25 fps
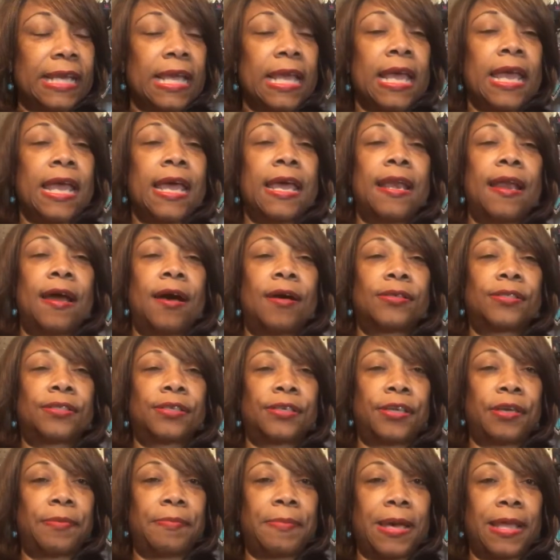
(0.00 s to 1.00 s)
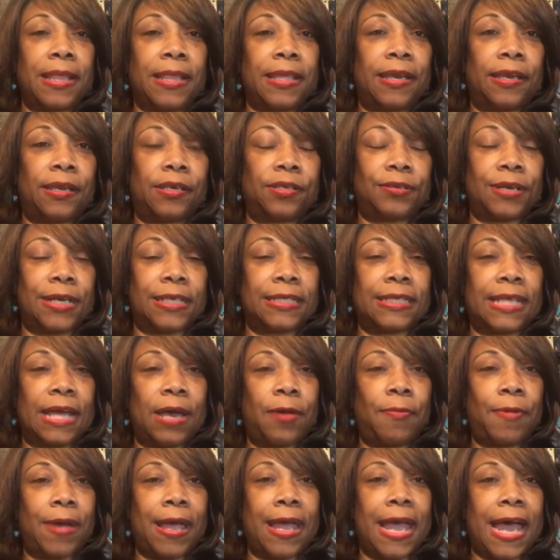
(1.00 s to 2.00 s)
and also your mailing address.
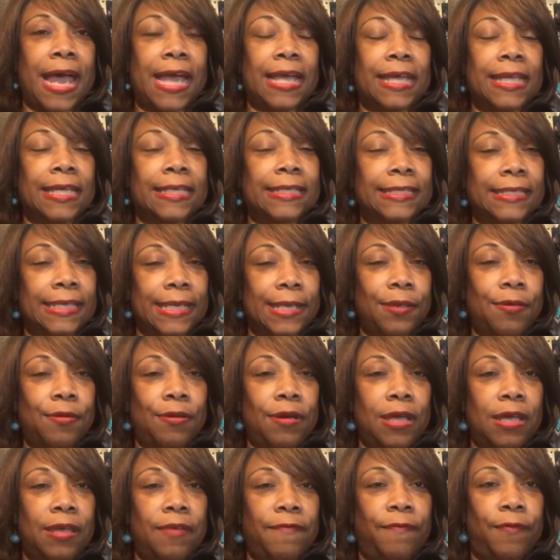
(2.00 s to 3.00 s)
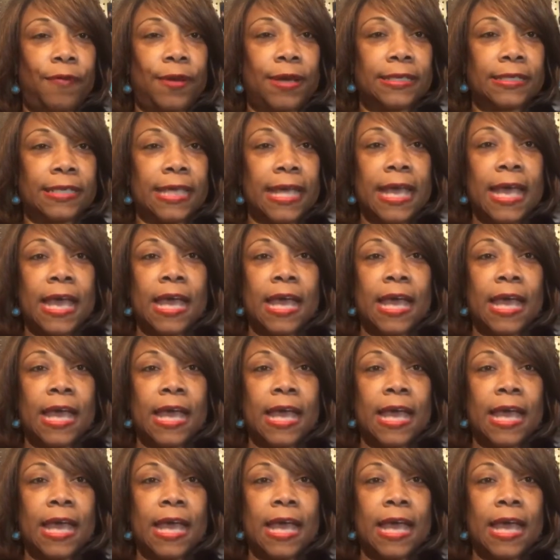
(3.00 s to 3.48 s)
That way I can send you an invoice